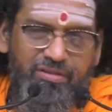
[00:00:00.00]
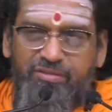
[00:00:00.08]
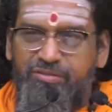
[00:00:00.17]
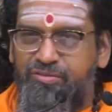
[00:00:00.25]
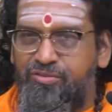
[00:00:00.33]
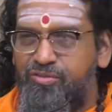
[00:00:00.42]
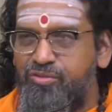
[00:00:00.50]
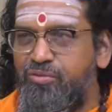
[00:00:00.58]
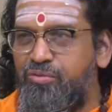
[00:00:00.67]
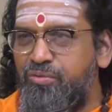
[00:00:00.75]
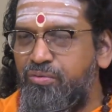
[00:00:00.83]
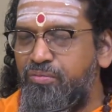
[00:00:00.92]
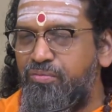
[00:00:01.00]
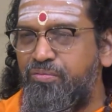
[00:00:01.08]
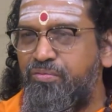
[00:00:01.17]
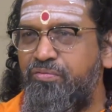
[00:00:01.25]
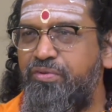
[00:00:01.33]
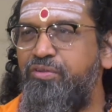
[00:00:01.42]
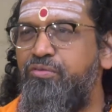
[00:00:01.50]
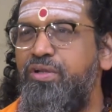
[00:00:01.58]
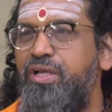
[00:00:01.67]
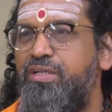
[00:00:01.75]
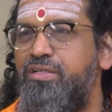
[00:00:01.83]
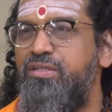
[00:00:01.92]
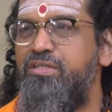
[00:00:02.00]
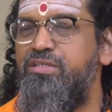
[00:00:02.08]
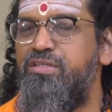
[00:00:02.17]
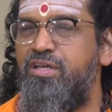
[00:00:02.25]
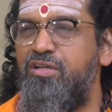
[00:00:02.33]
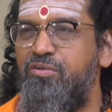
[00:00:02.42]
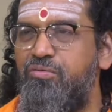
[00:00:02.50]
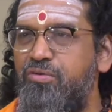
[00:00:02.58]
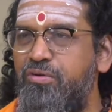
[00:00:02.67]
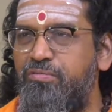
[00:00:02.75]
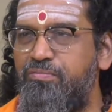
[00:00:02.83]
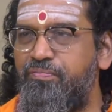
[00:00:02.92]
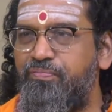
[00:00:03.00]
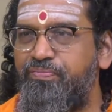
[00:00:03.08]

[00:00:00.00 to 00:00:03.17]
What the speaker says: So when your actions are good,